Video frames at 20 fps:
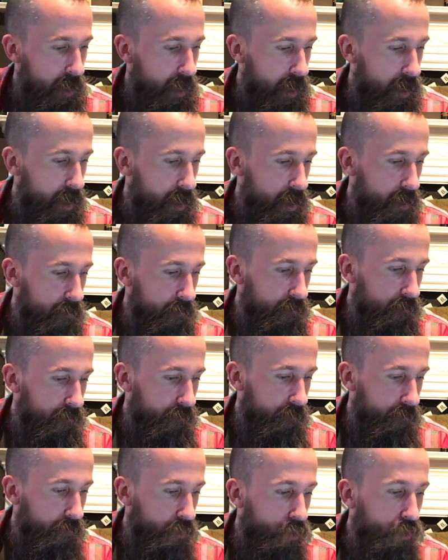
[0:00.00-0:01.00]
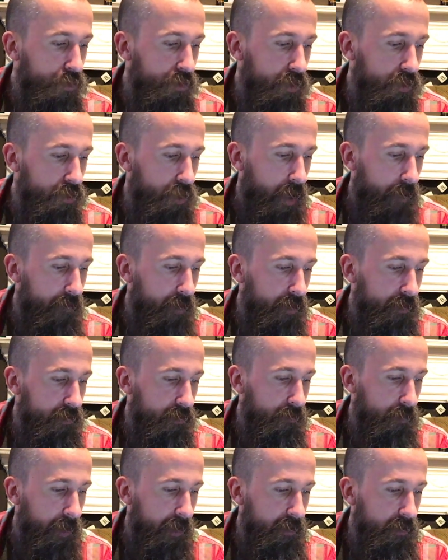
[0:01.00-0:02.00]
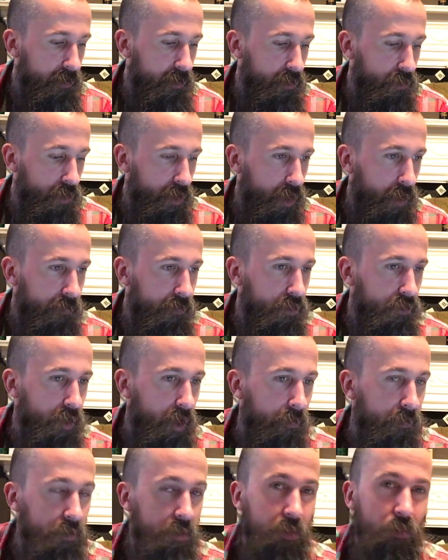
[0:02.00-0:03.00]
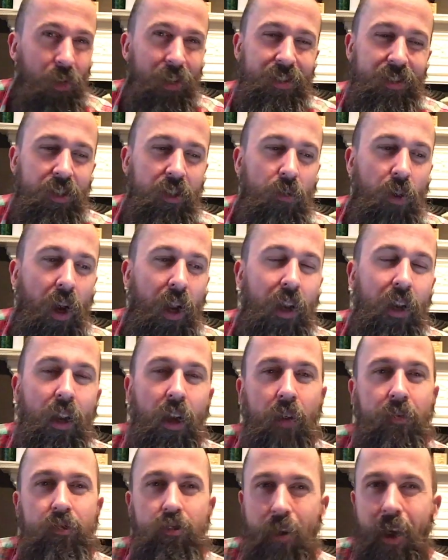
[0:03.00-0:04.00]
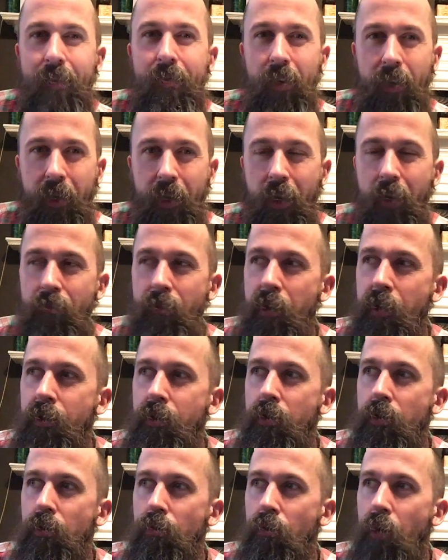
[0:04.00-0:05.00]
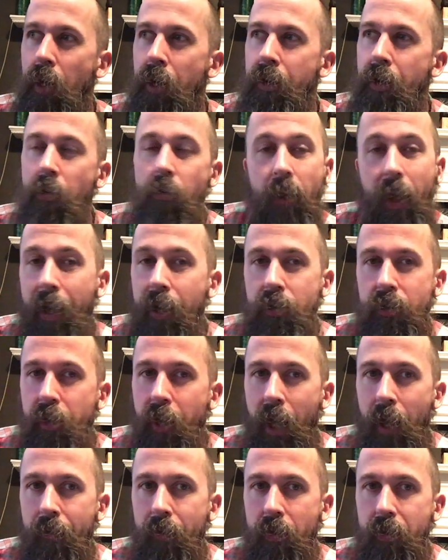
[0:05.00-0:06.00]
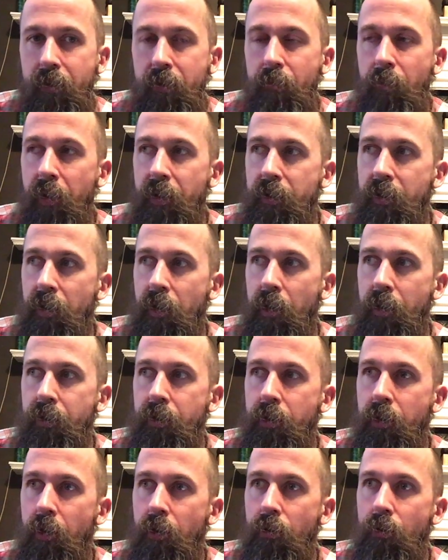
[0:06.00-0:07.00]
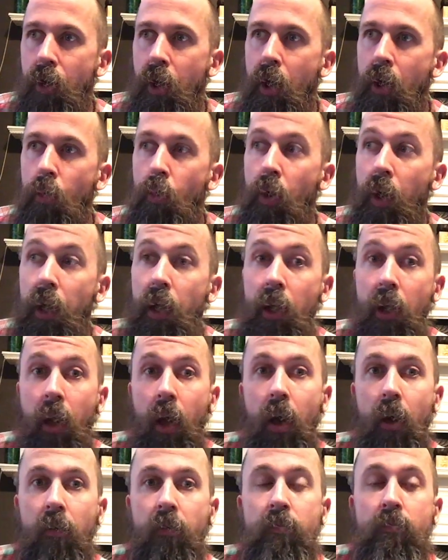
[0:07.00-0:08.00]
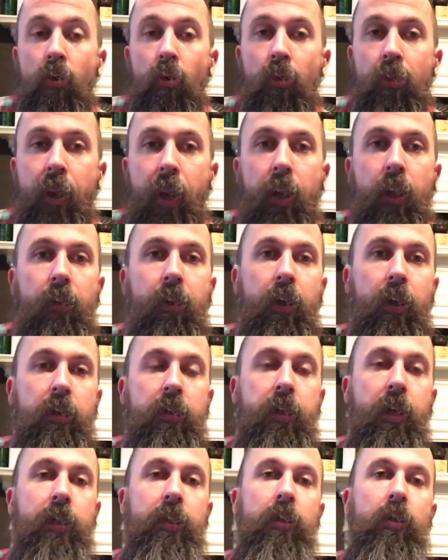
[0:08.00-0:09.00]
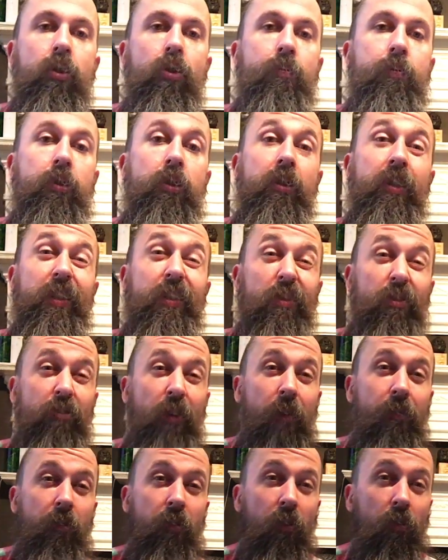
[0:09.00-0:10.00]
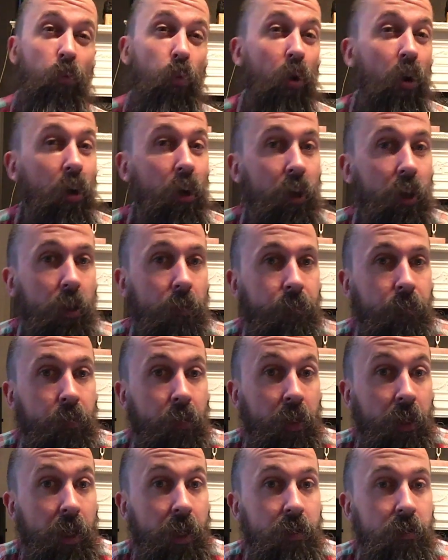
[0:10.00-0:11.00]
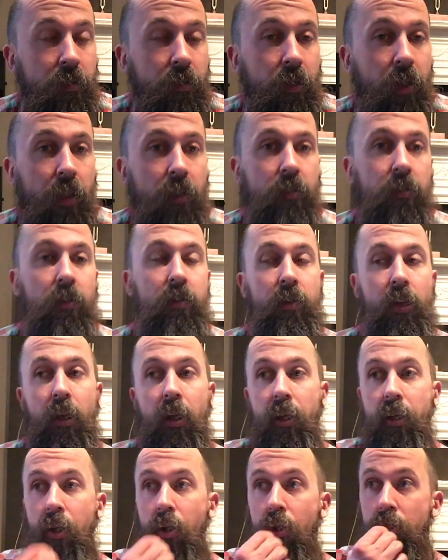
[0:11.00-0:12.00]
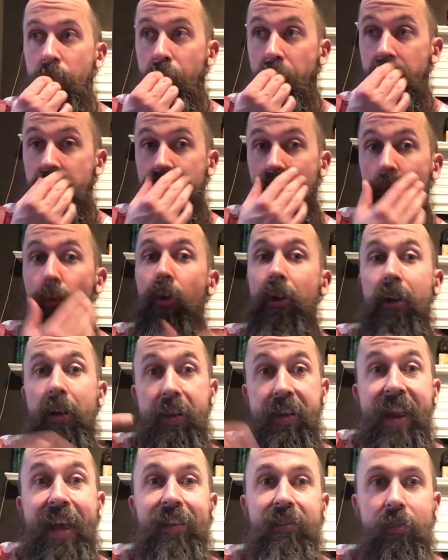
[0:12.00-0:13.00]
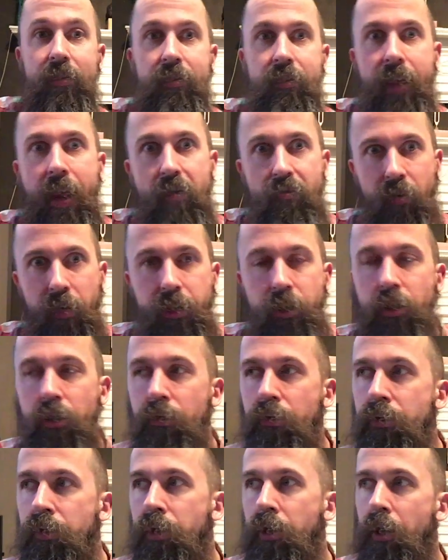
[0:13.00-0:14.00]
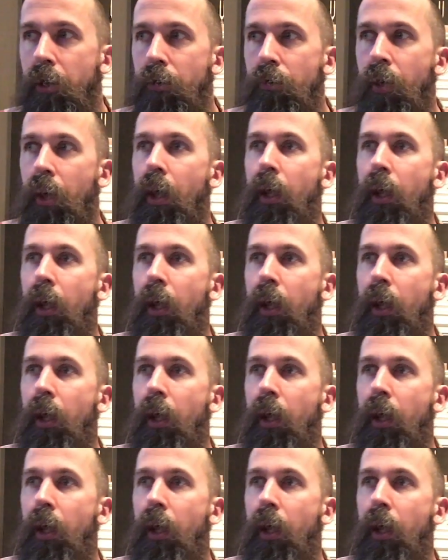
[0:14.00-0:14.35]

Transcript: Also, do you have a list of places that you would love to travel to? Well, do you know what? I love travelling. I really do. I don't actually have a list of places I'd like to go. What I love more than anything is getting the opportunity to travel for work, for gigs and things, because I like going to places I wouldn't necessarily choose to go.